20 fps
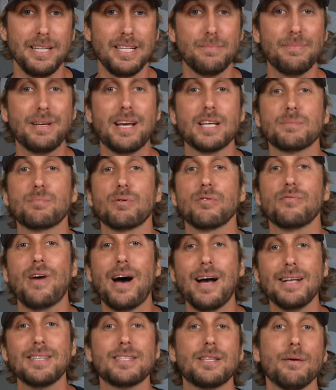needs because it
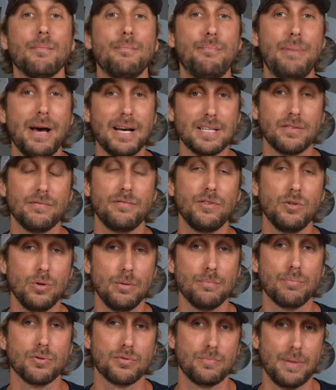provides the best
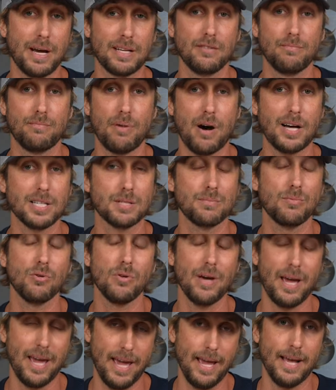viewing perspective possible,
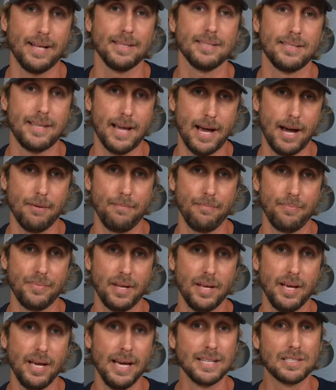hands down.
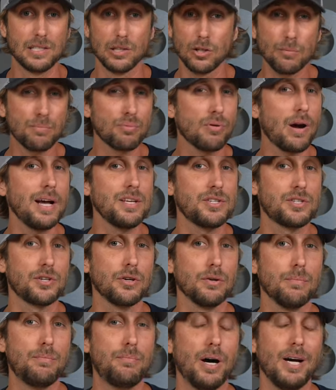It's a little
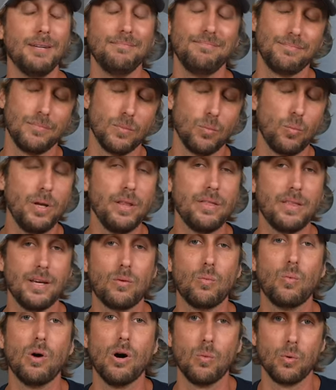pricier, but we
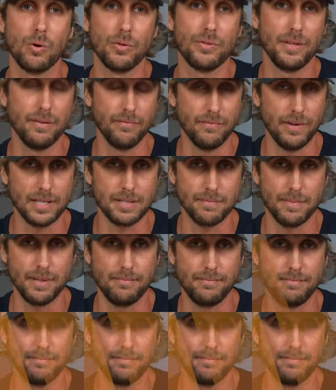think well worth the investment.